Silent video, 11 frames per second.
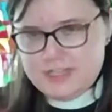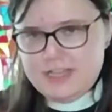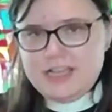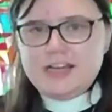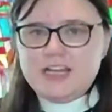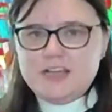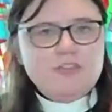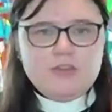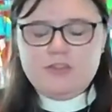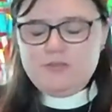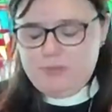And even
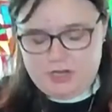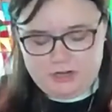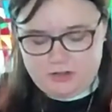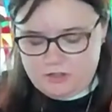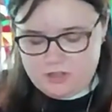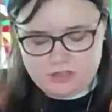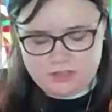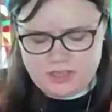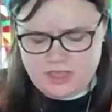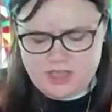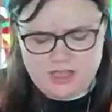though the miracle
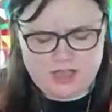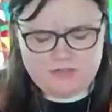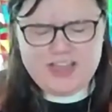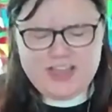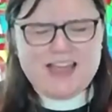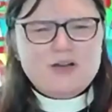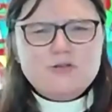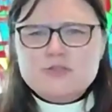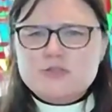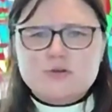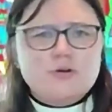of a
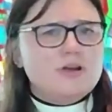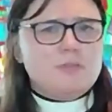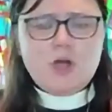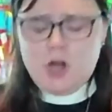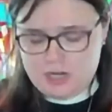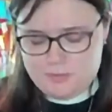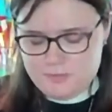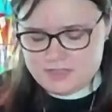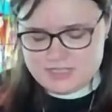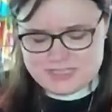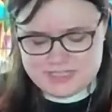house or an
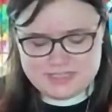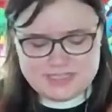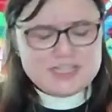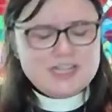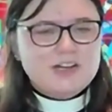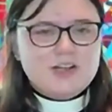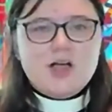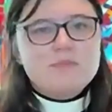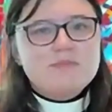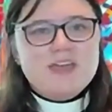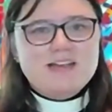apartment didn't
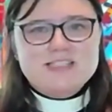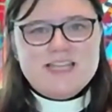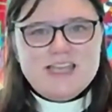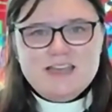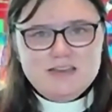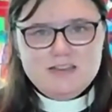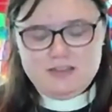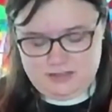come that day,